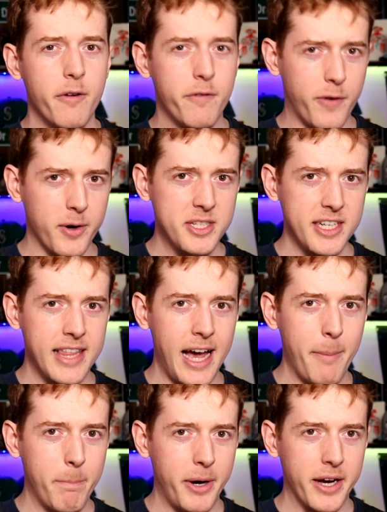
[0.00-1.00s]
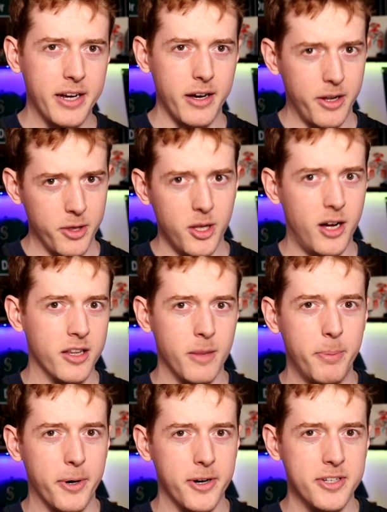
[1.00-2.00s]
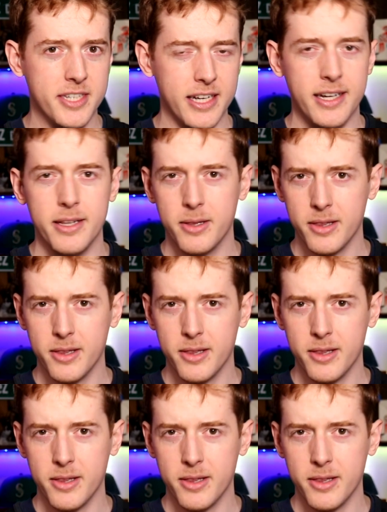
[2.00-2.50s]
forcing that puck along the boards in a